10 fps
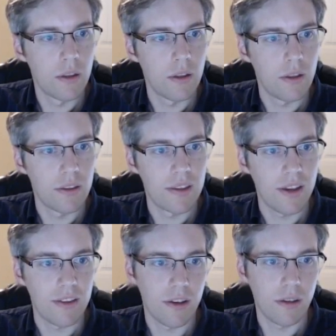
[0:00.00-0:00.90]
it
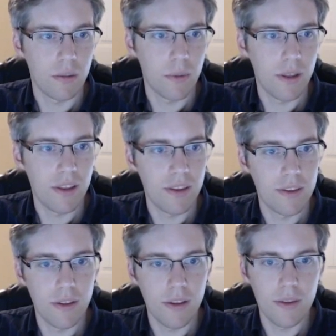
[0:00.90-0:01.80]
stands out a little bit. It's
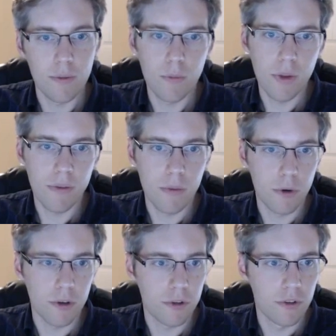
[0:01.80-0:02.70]
one of
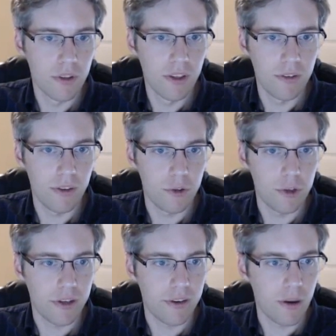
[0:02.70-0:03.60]
the
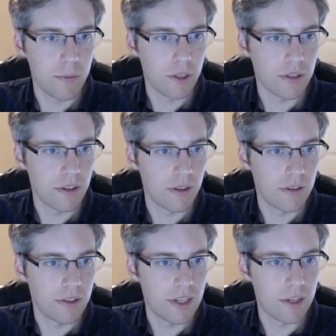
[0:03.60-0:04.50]
trickier objects to
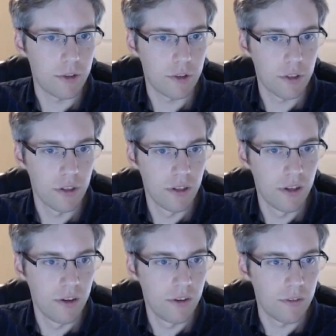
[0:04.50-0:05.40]
distinguish
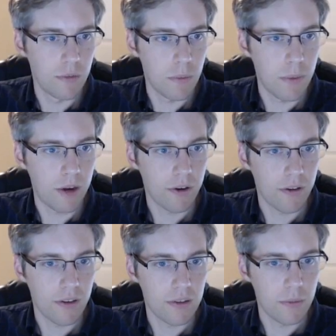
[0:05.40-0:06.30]
from the
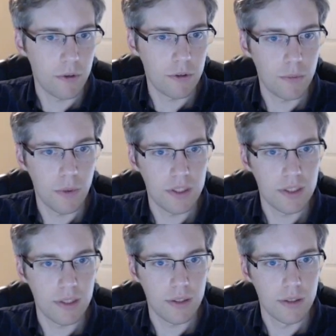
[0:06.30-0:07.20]
background, I suppose. But
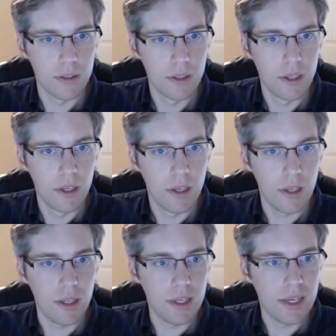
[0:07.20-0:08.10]

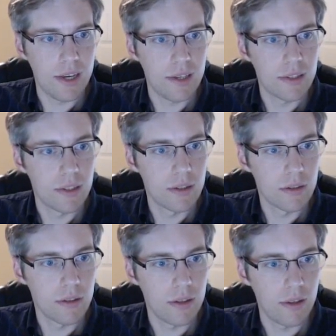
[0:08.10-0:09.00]
in any case,
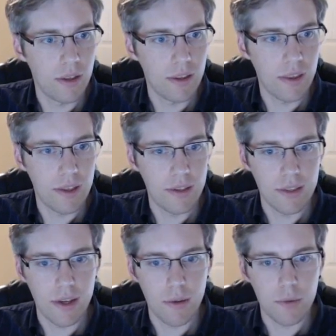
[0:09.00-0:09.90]
that is
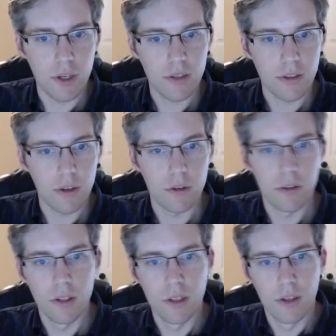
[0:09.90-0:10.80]
the object. So
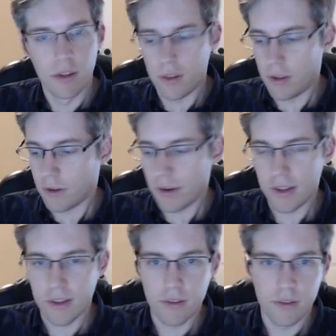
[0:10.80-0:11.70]
I'll go
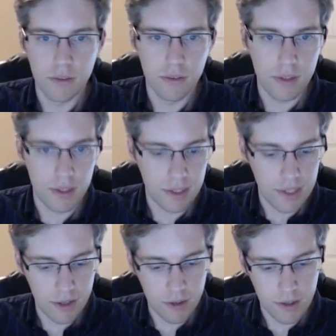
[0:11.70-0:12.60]
ahead and
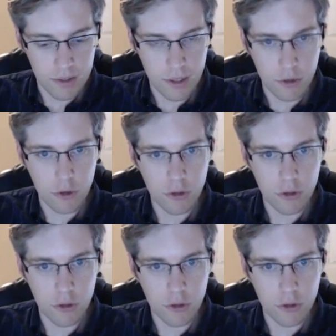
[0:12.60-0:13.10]
designate it as such,